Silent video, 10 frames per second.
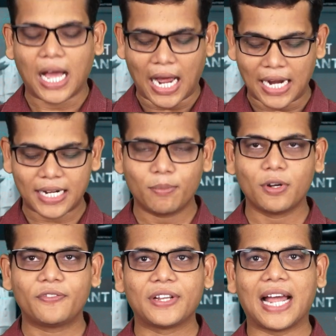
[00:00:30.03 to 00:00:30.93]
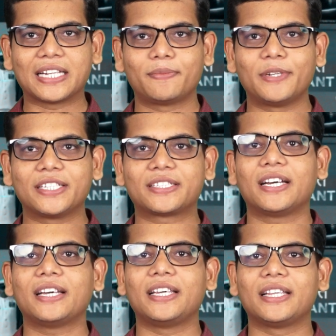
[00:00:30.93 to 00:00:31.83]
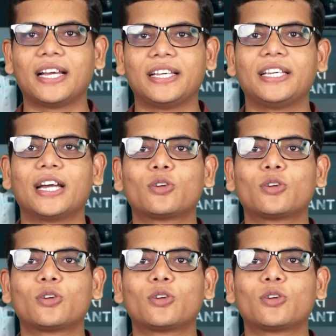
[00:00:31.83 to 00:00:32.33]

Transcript: Honorable Finance Minister in the year